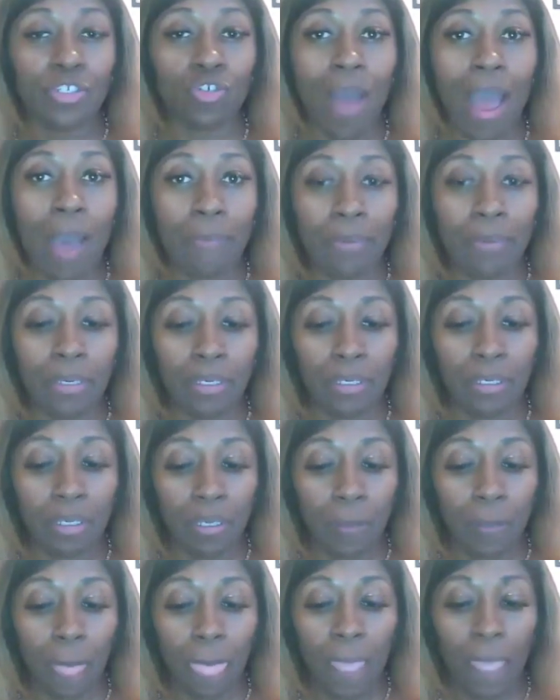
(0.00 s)
I
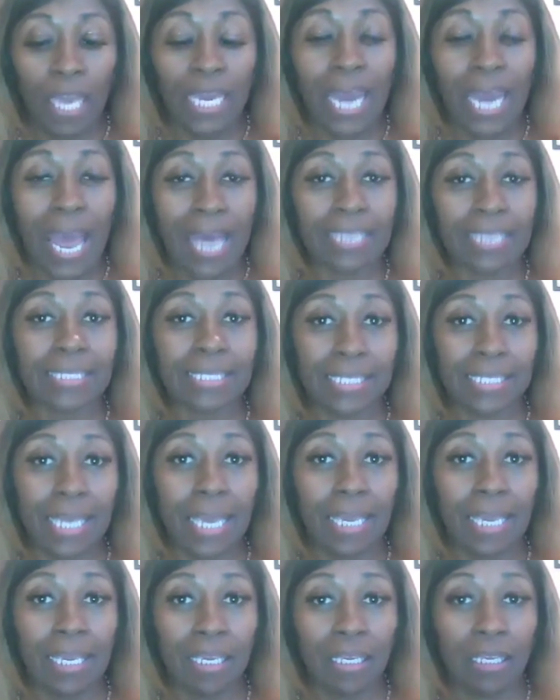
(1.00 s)
describe it and
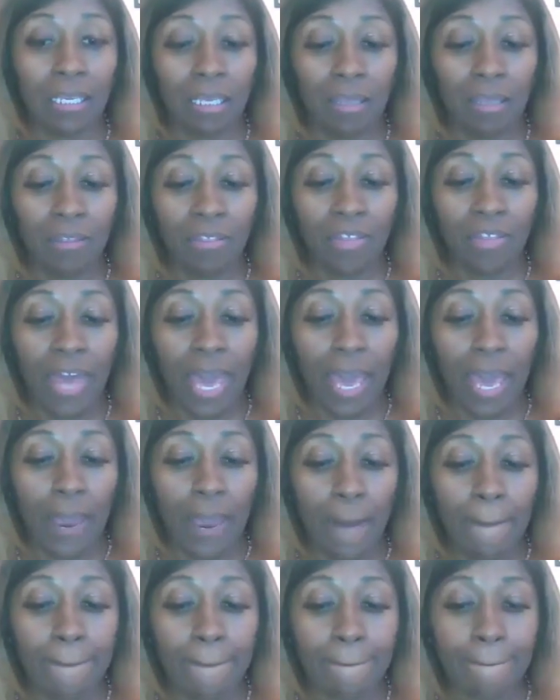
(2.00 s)
I say
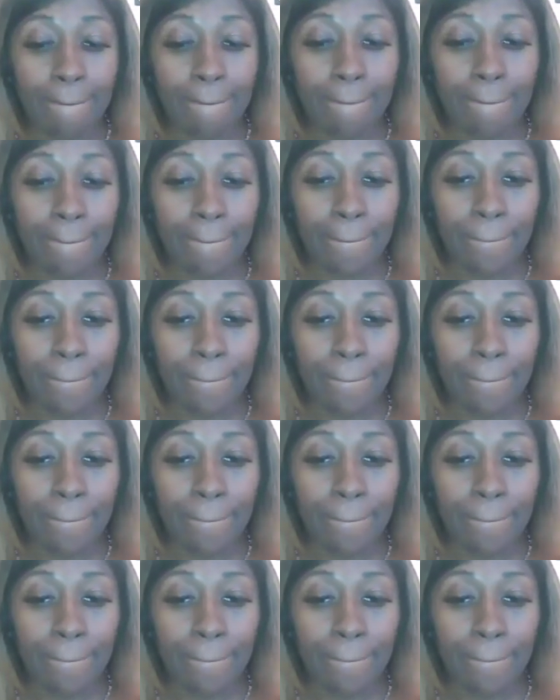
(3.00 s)
that